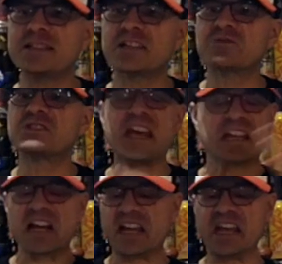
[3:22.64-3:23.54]
citrus
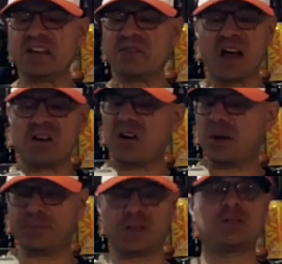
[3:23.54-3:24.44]
and not a hint of
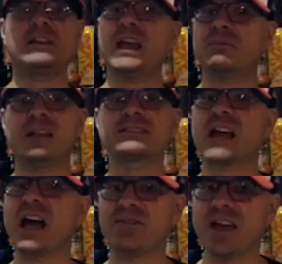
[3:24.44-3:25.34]
alcohol. Psh, damn, let's
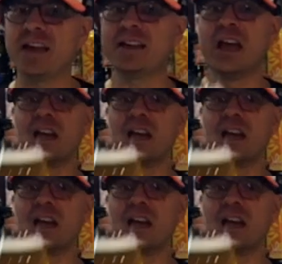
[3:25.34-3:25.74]
dive in.